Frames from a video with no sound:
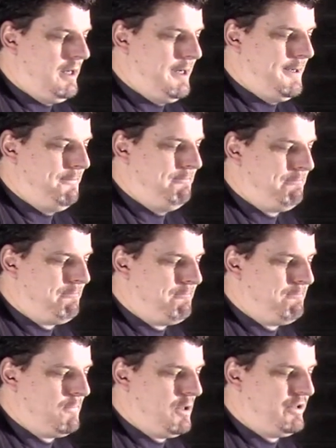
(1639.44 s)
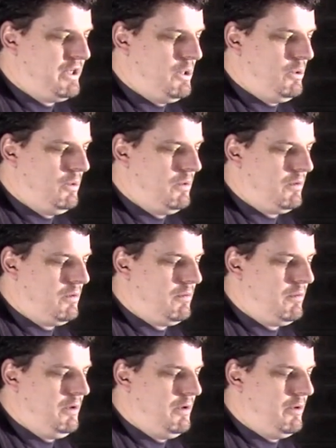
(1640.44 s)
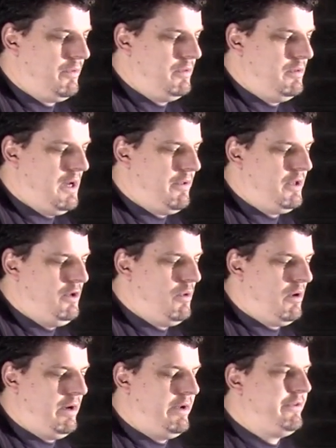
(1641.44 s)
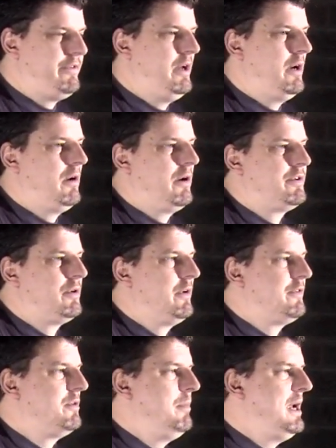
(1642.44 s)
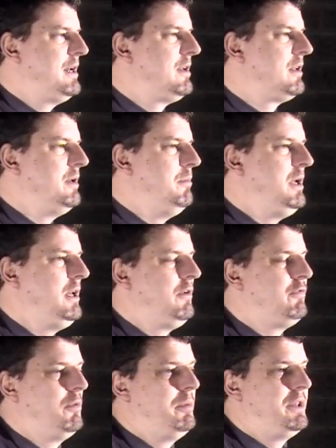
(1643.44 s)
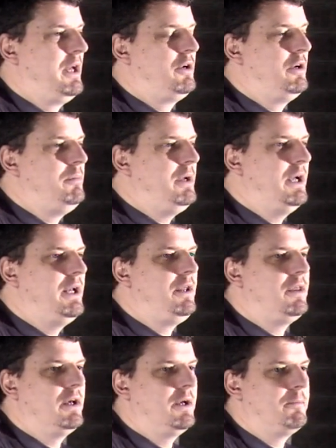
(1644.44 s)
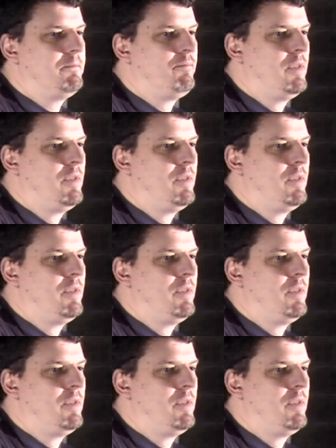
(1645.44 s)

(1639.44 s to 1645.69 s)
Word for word: um, so, you know, now the URLs there are sort of semantically meaningful, but they could be anything.